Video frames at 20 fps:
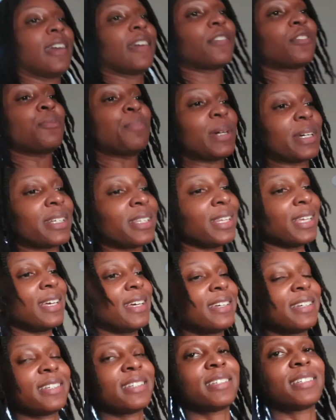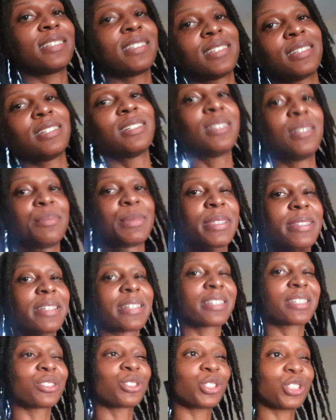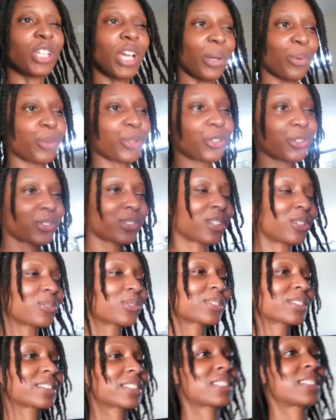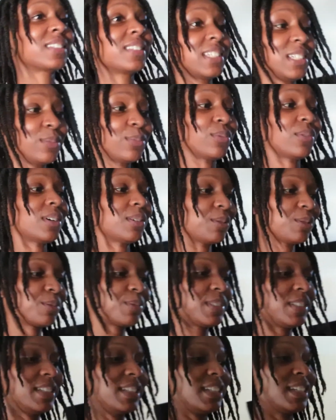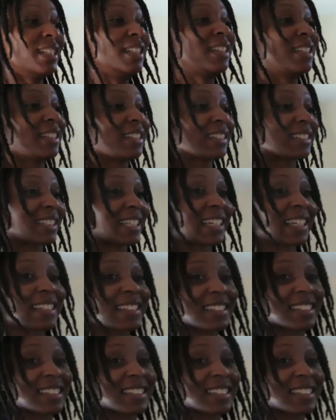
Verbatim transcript: after my class, I'm gonna take a shower and go to sleep probably. It's like I